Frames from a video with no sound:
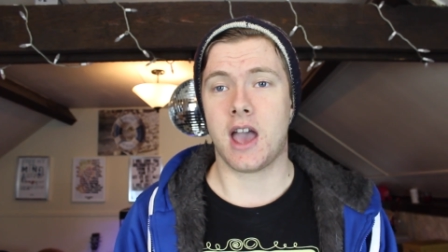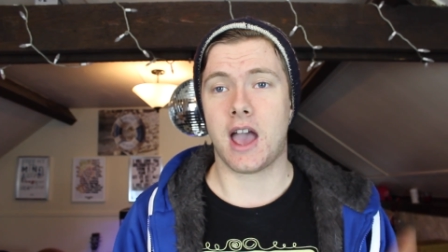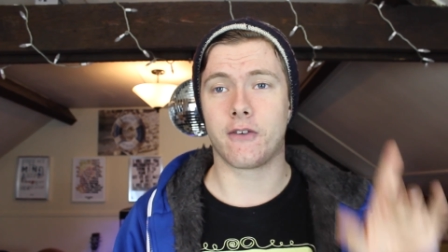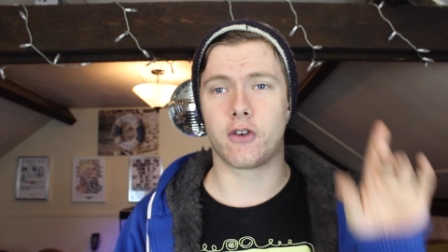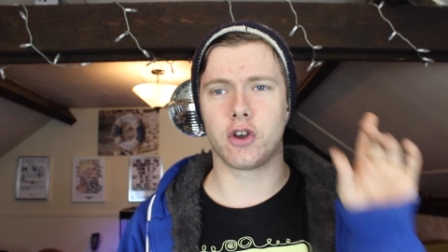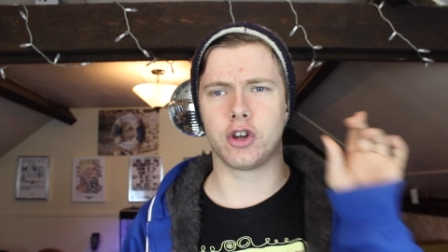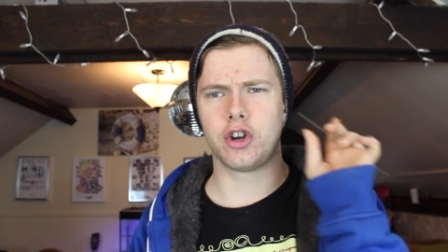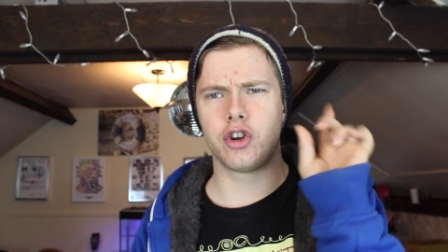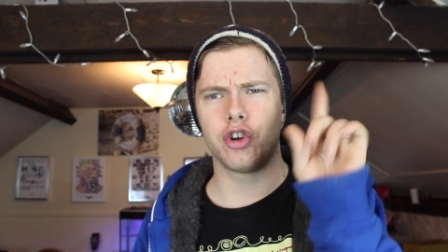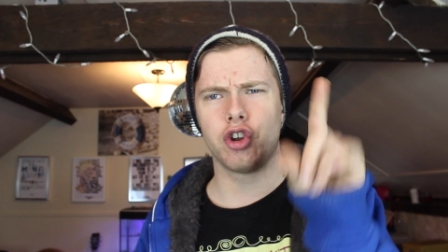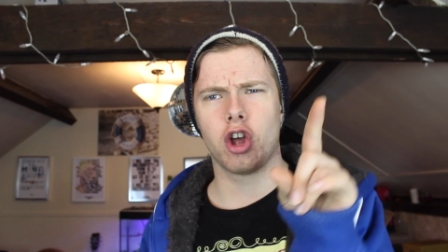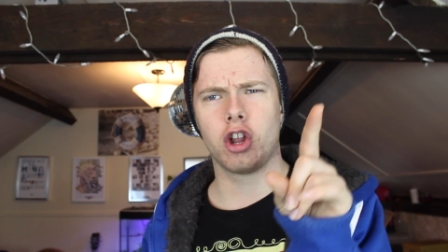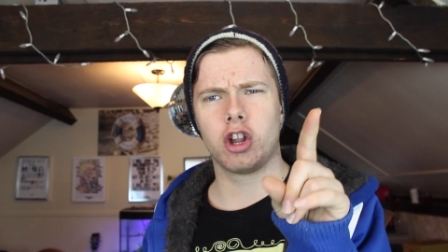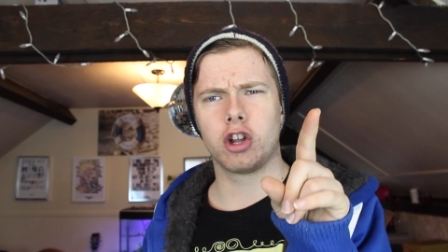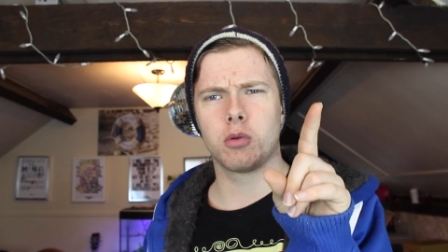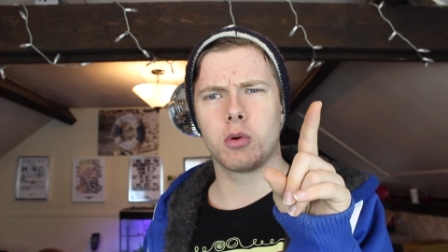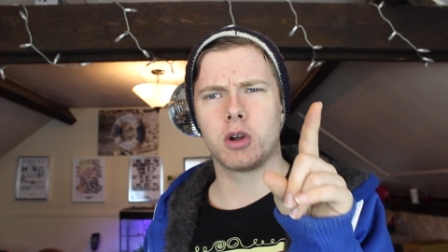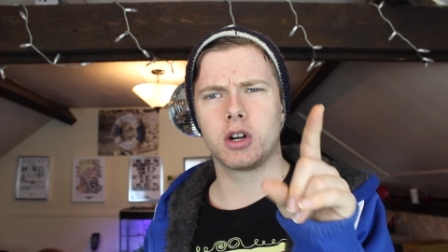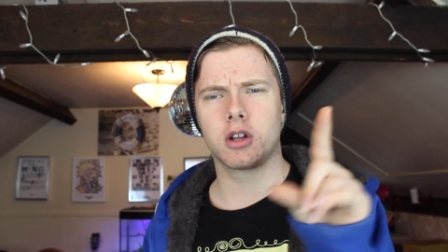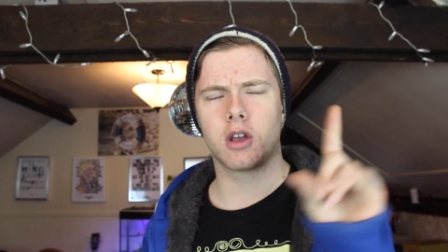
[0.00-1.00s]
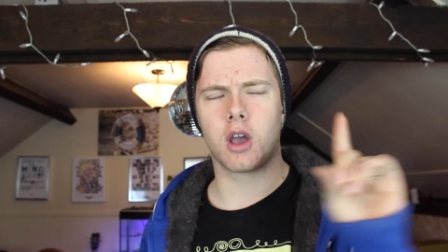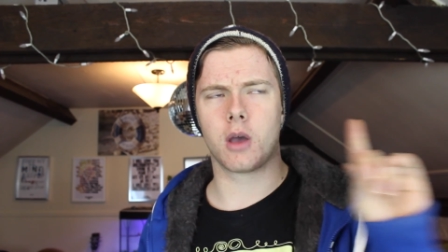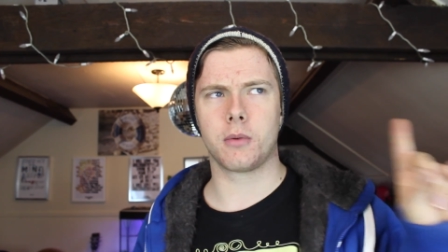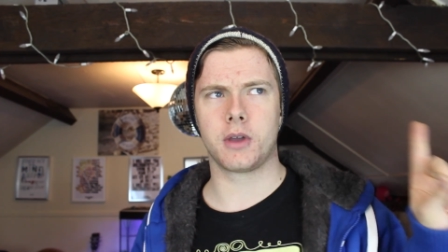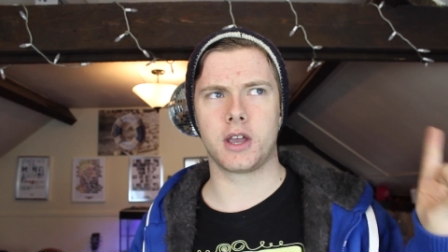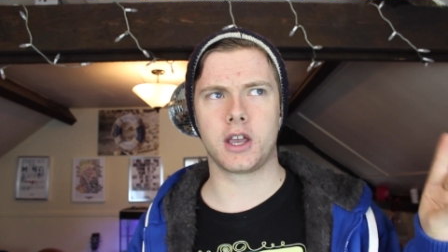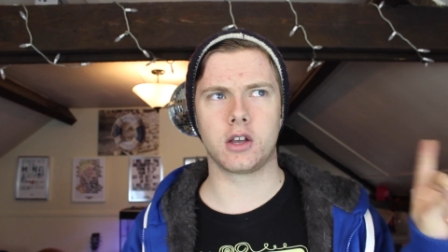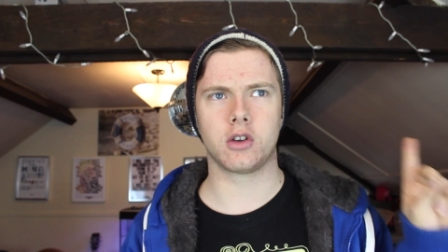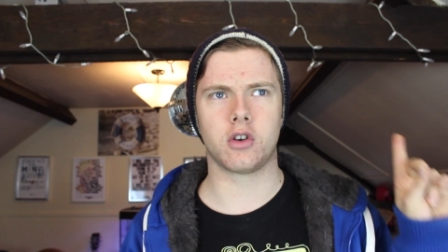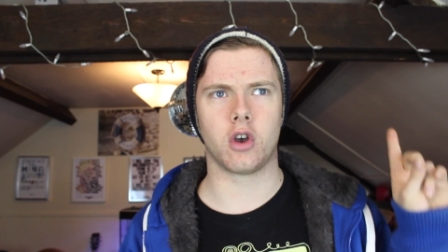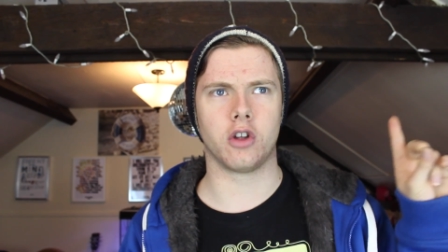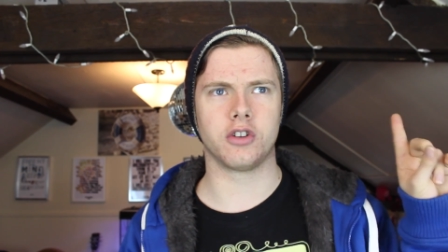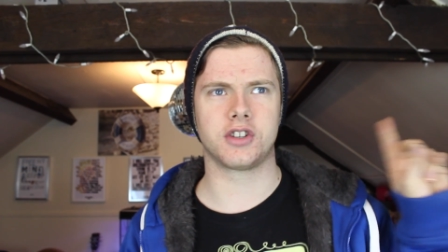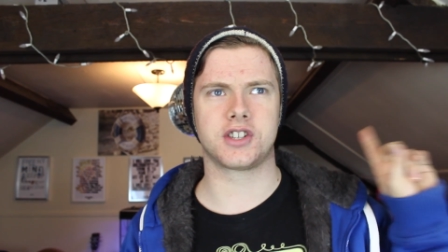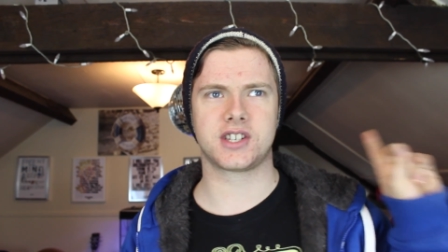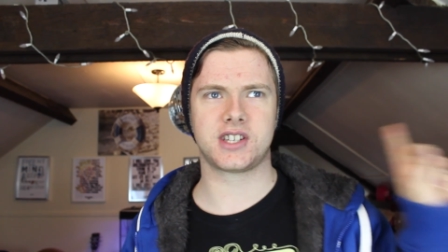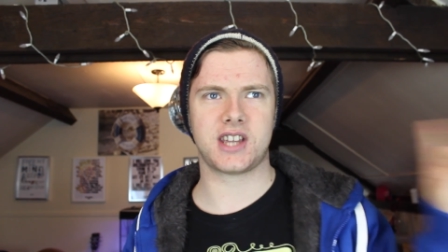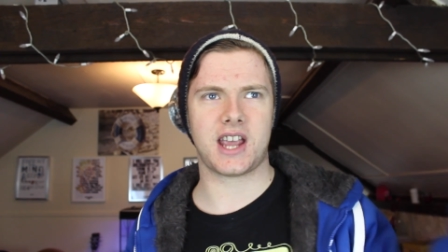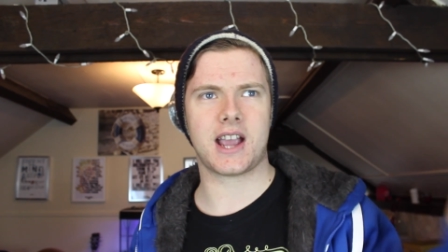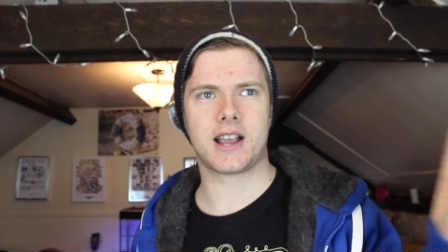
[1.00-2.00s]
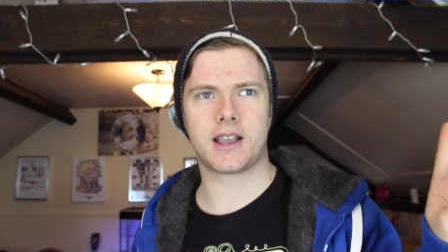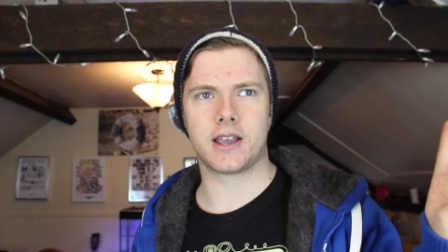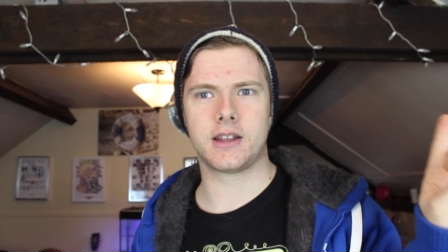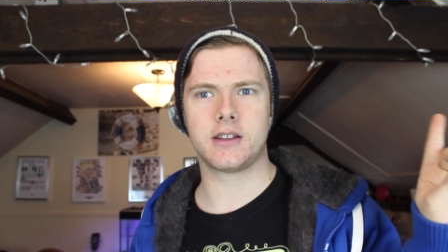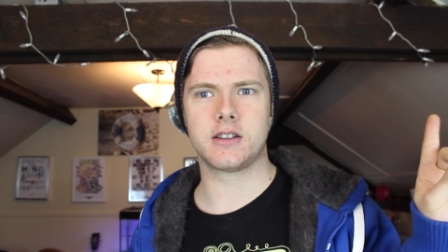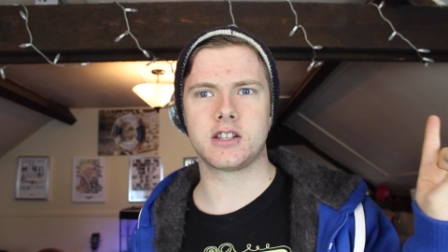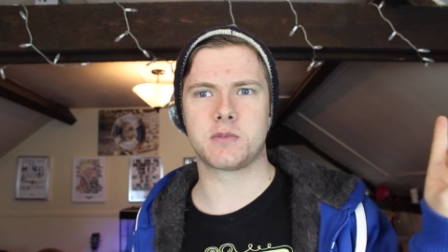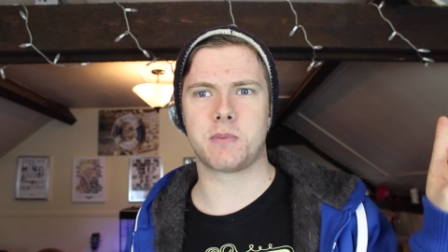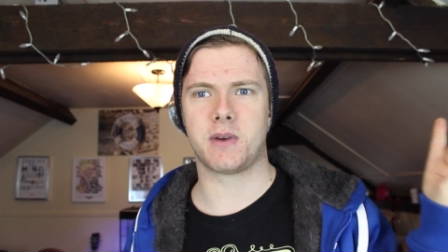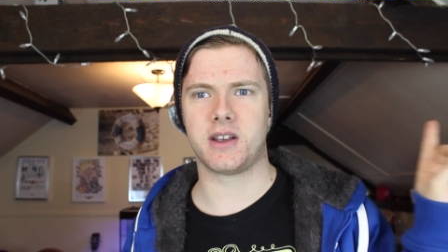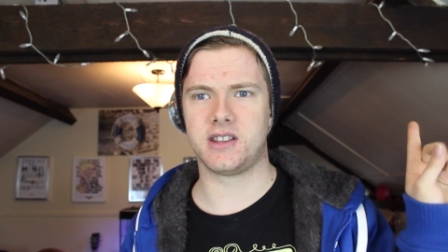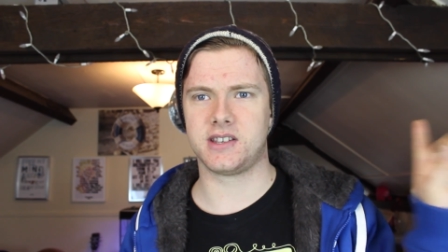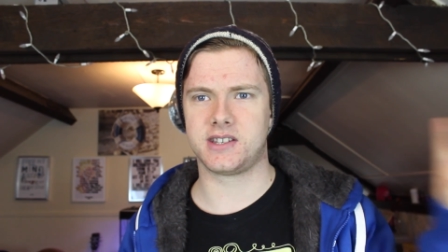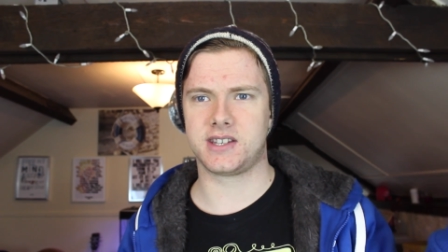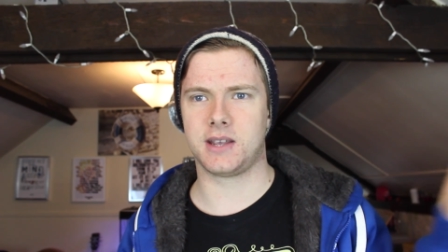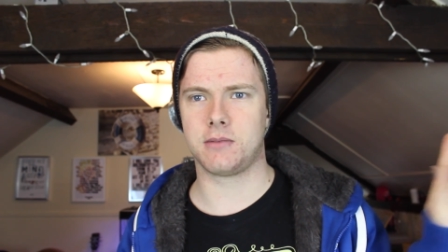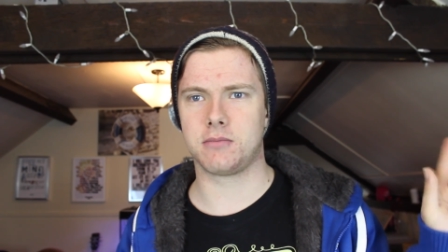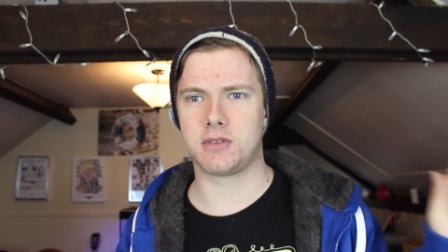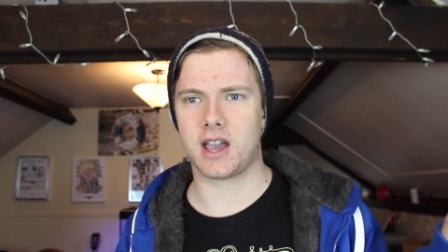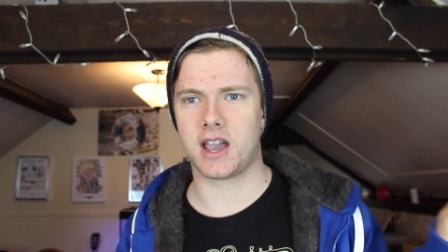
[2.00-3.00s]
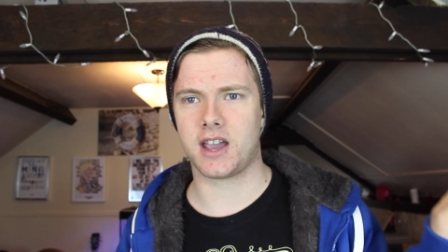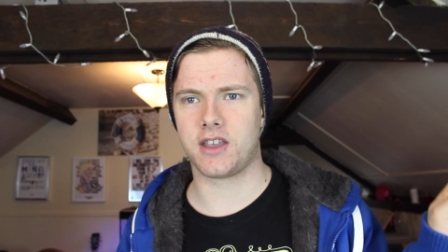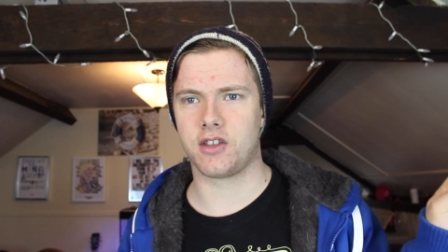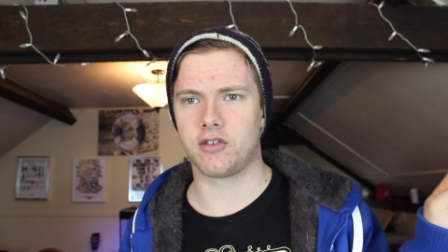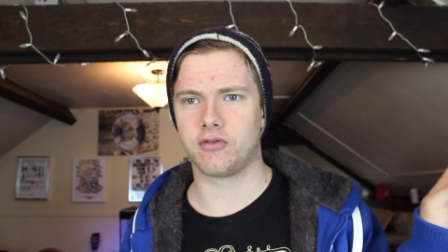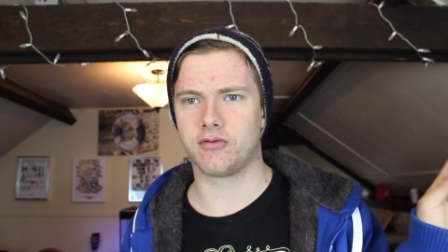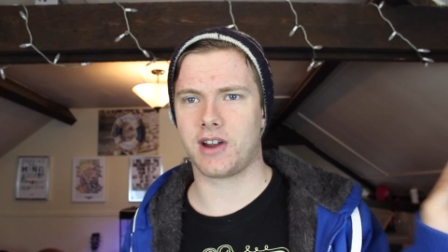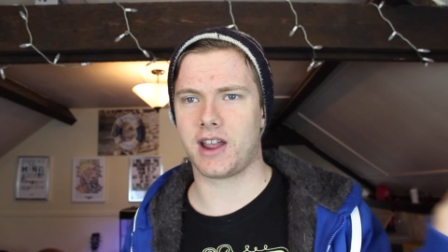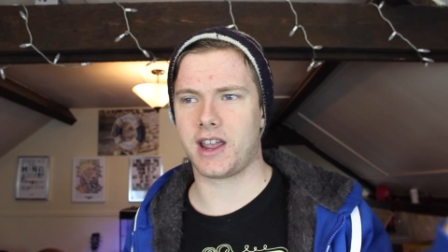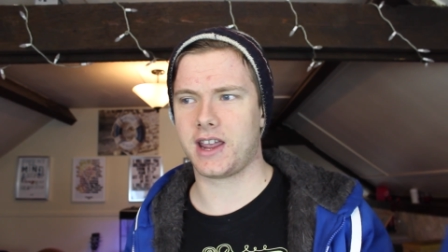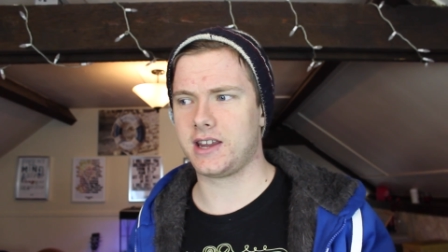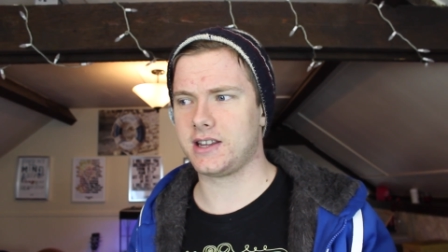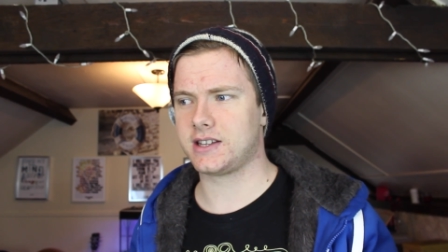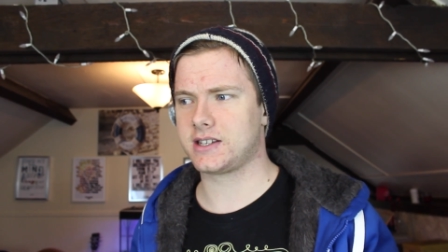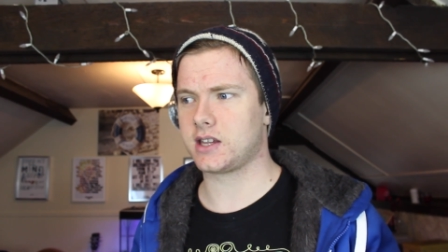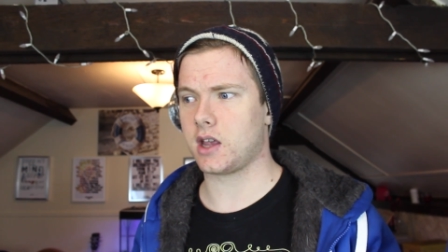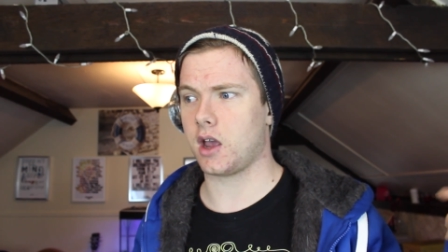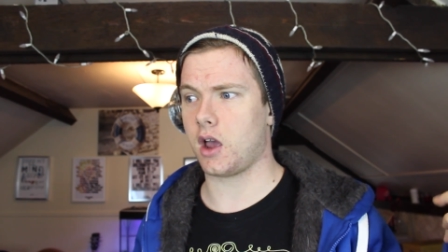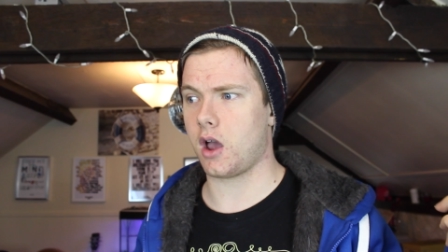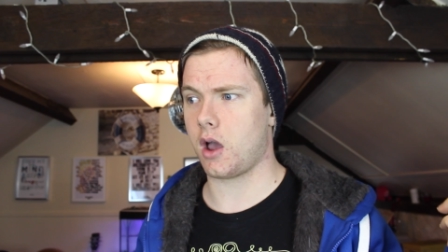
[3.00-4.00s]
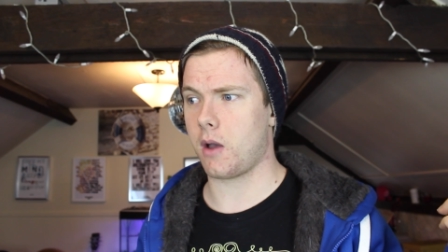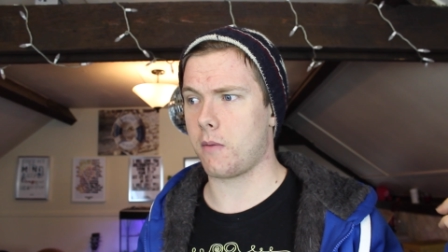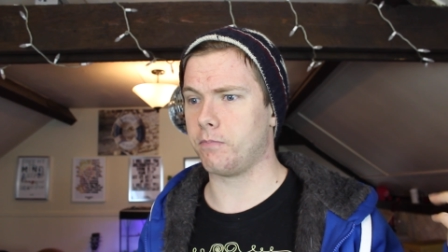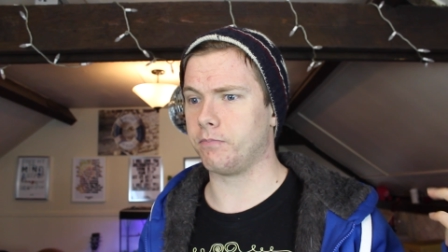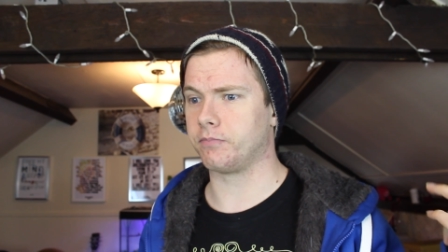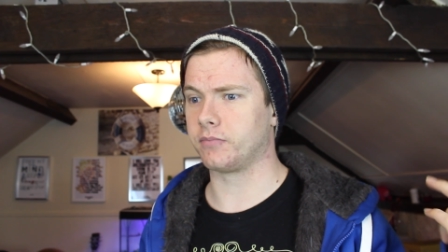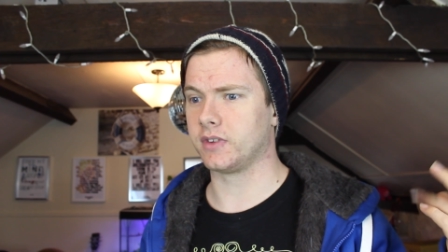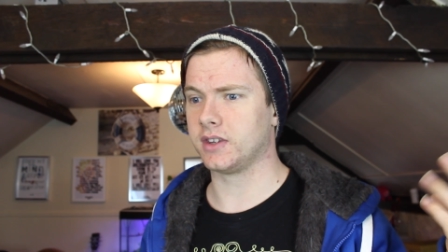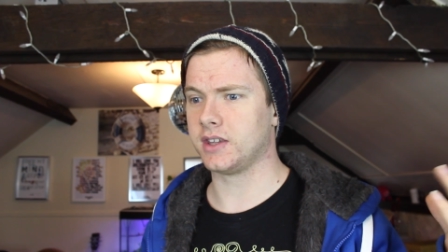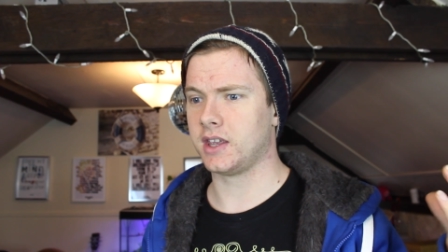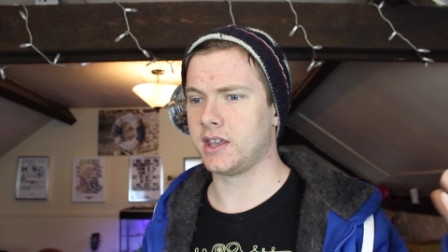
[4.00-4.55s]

I've got another one coming called Seconds by the same guy that writes um,